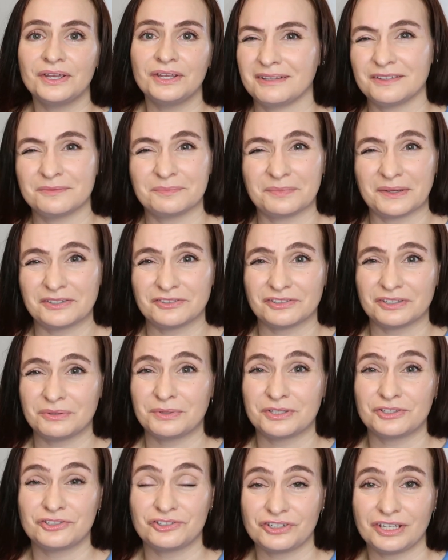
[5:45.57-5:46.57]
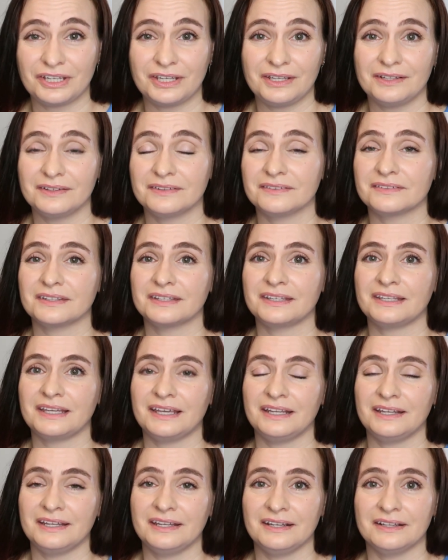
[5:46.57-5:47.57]
Especially with jeans,
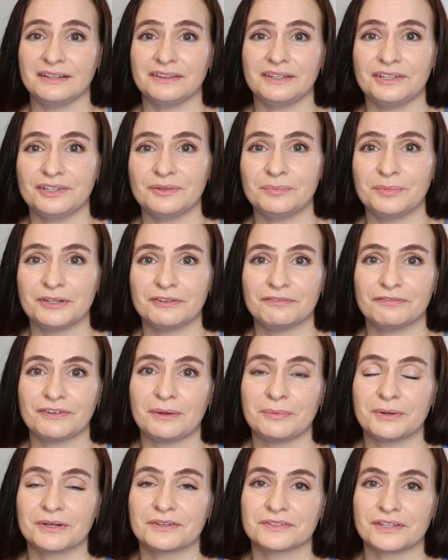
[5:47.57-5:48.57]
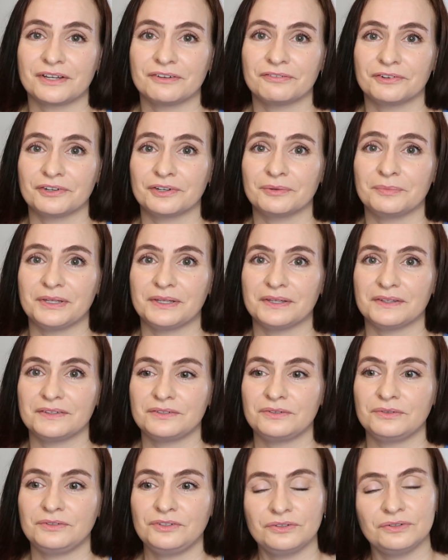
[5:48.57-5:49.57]
get in a little bit of fabric softener because
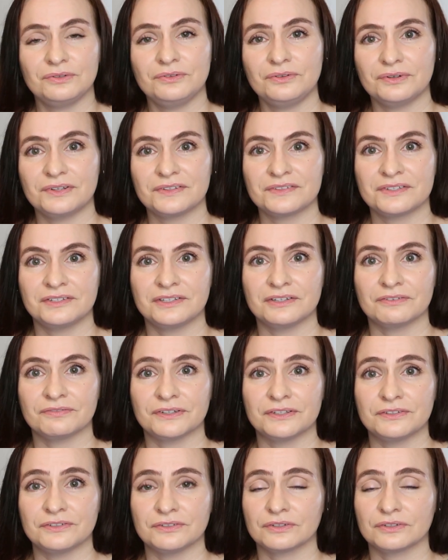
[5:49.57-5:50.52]
you do notice a difference.